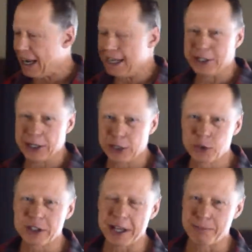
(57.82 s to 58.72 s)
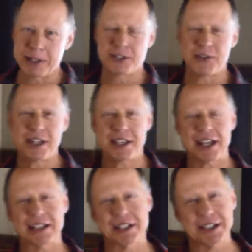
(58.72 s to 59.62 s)
Uh, it didn't look like much of
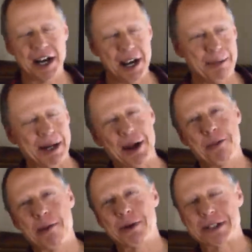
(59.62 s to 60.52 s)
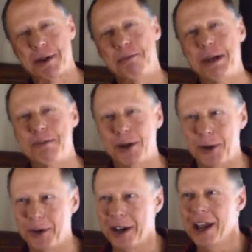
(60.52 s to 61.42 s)
anything at the time, and I remember some people
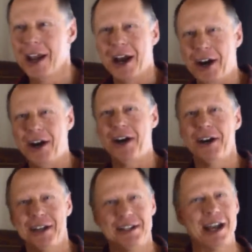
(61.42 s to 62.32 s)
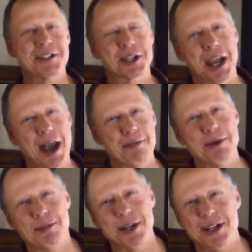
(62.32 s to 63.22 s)
going, oh, nice
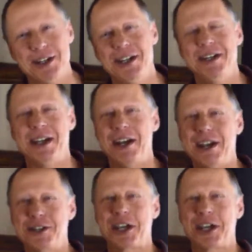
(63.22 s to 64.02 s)
cabin, but you need an